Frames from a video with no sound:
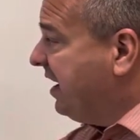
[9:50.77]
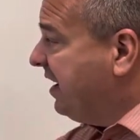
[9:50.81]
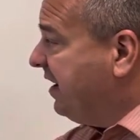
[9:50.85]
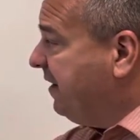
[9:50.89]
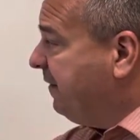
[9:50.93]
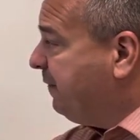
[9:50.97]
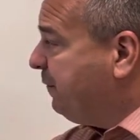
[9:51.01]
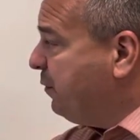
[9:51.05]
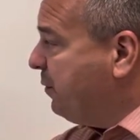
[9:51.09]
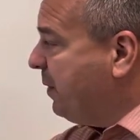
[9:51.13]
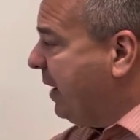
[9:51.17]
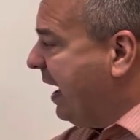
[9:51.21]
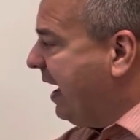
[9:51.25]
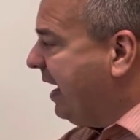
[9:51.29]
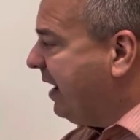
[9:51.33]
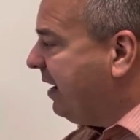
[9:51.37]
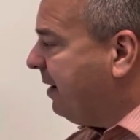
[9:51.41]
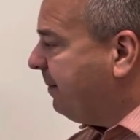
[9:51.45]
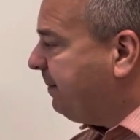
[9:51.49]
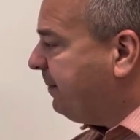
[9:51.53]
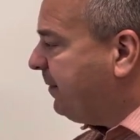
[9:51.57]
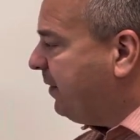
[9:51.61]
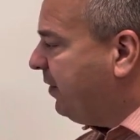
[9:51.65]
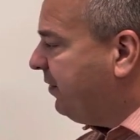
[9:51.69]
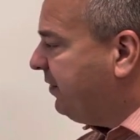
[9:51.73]
If you add
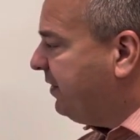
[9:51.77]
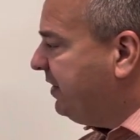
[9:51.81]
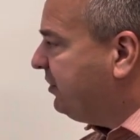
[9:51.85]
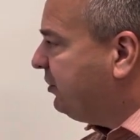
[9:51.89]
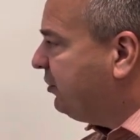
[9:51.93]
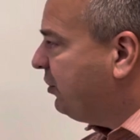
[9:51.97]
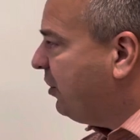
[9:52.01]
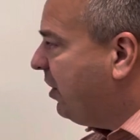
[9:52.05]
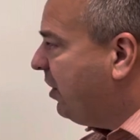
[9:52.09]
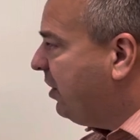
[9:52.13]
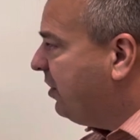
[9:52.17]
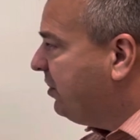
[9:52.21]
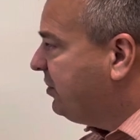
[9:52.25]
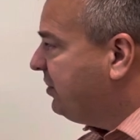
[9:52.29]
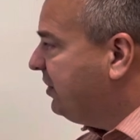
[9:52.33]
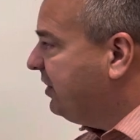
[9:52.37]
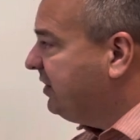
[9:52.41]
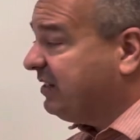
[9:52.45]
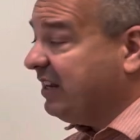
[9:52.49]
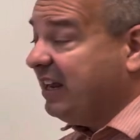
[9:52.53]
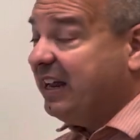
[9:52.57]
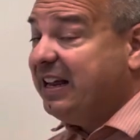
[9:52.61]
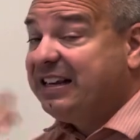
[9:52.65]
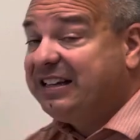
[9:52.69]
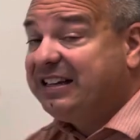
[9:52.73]
up all these
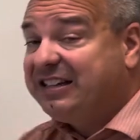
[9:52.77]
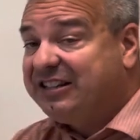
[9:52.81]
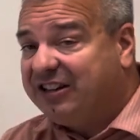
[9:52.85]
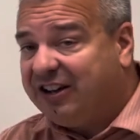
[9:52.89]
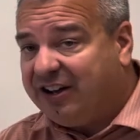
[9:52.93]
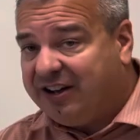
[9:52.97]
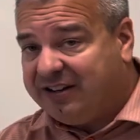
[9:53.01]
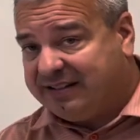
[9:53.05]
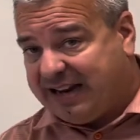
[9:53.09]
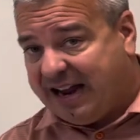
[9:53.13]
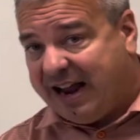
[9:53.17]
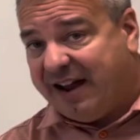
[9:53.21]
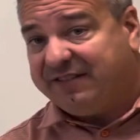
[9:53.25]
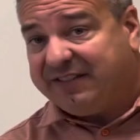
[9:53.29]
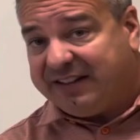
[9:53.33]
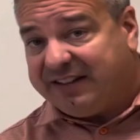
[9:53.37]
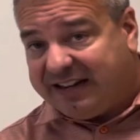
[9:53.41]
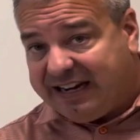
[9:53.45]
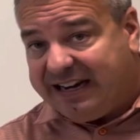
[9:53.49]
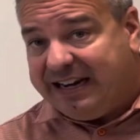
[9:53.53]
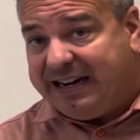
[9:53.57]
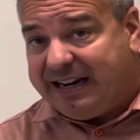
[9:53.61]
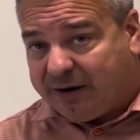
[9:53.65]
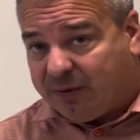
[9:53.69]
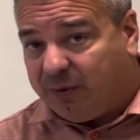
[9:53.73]
charges, it does have
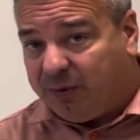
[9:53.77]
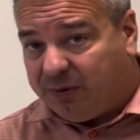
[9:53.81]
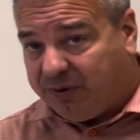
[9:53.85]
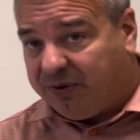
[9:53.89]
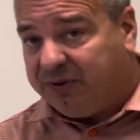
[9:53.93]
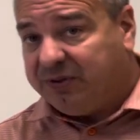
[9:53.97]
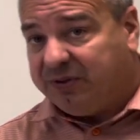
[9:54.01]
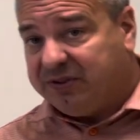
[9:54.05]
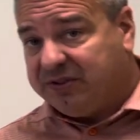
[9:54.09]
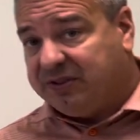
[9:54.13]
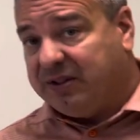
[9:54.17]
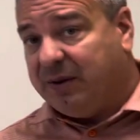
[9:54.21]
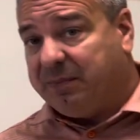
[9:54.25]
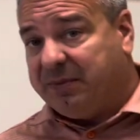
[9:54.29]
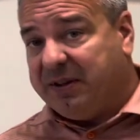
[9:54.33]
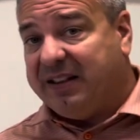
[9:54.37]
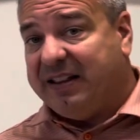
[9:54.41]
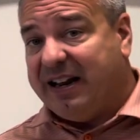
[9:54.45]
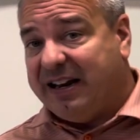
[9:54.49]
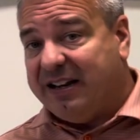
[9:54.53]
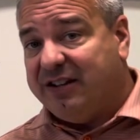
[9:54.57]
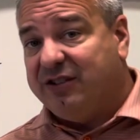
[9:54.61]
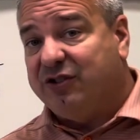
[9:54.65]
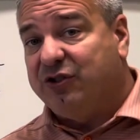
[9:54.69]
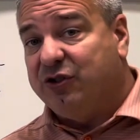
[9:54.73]
to equal something
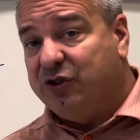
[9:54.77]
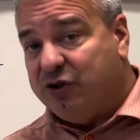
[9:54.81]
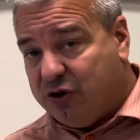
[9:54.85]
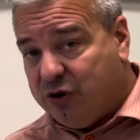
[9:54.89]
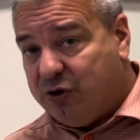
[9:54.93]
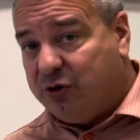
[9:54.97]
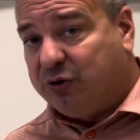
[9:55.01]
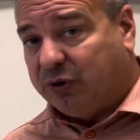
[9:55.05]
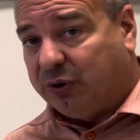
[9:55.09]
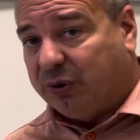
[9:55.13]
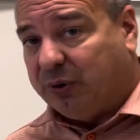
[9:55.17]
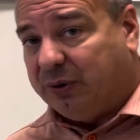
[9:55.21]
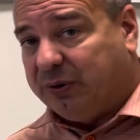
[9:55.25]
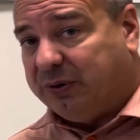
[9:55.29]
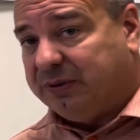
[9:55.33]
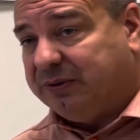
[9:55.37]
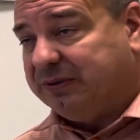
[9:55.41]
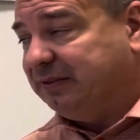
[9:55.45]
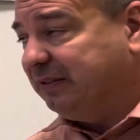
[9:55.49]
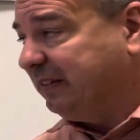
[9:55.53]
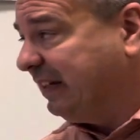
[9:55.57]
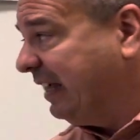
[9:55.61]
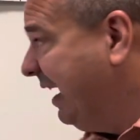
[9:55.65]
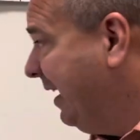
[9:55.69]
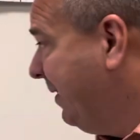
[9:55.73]
that is neutral,
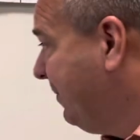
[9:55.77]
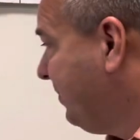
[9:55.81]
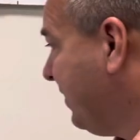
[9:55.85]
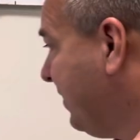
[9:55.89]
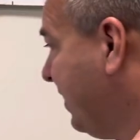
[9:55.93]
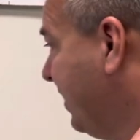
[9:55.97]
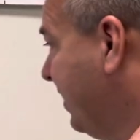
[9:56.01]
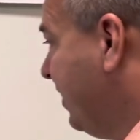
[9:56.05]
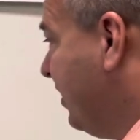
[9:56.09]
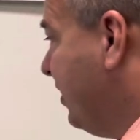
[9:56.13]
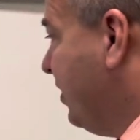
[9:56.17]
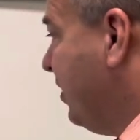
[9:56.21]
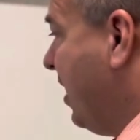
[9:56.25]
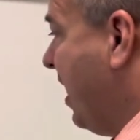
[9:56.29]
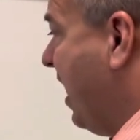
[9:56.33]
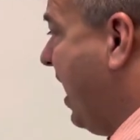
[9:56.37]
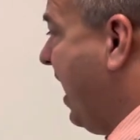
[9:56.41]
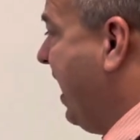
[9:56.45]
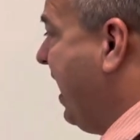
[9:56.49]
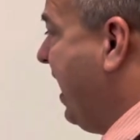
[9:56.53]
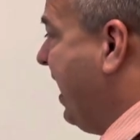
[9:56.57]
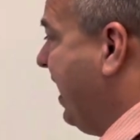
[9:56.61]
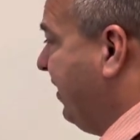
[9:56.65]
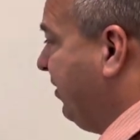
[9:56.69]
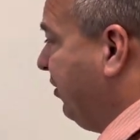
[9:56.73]
okay?
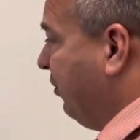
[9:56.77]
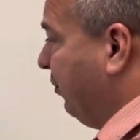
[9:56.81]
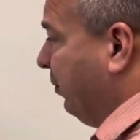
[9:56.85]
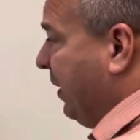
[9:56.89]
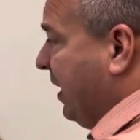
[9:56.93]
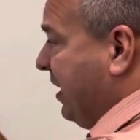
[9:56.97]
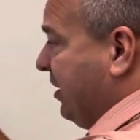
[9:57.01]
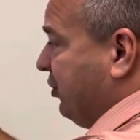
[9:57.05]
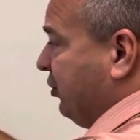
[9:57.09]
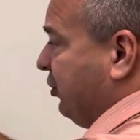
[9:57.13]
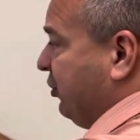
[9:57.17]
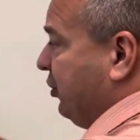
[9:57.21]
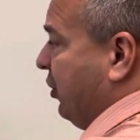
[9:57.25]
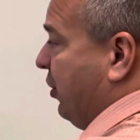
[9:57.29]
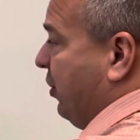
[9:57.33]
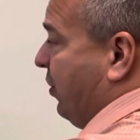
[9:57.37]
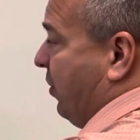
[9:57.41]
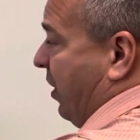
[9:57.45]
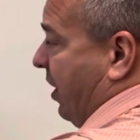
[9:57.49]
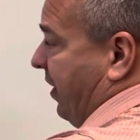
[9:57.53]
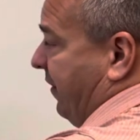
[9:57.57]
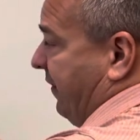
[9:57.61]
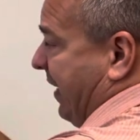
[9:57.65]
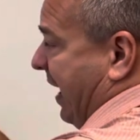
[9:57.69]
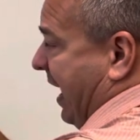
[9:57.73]
And the ratio
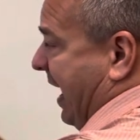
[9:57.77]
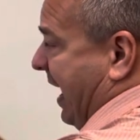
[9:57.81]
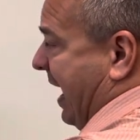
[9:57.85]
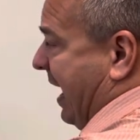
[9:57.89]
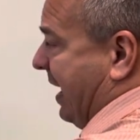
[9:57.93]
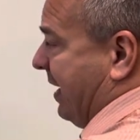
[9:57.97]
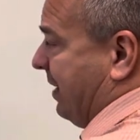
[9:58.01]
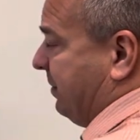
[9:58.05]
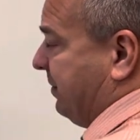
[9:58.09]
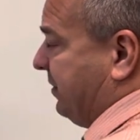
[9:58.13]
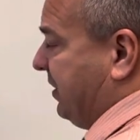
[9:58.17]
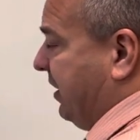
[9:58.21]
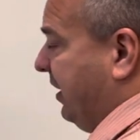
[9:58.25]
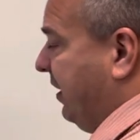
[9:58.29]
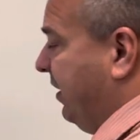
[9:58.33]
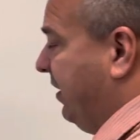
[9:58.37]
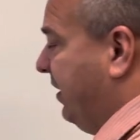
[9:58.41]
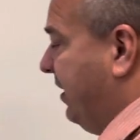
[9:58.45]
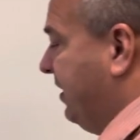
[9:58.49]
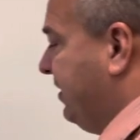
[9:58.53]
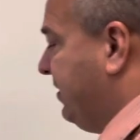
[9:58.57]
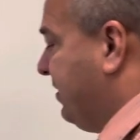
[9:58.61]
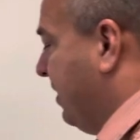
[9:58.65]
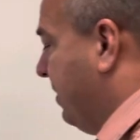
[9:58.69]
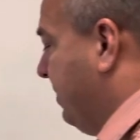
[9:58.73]
of atoms here
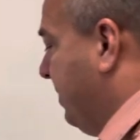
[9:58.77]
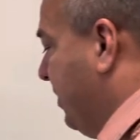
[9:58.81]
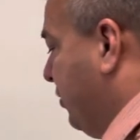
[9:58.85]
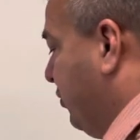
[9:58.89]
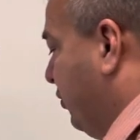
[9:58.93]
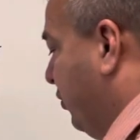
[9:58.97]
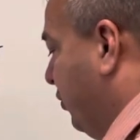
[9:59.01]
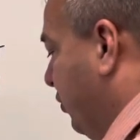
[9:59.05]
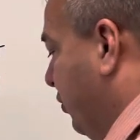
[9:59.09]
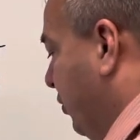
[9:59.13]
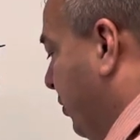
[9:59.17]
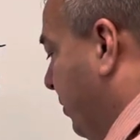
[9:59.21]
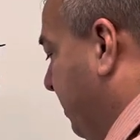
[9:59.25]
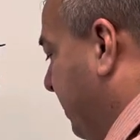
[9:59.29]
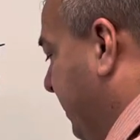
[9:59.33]
is going to be 2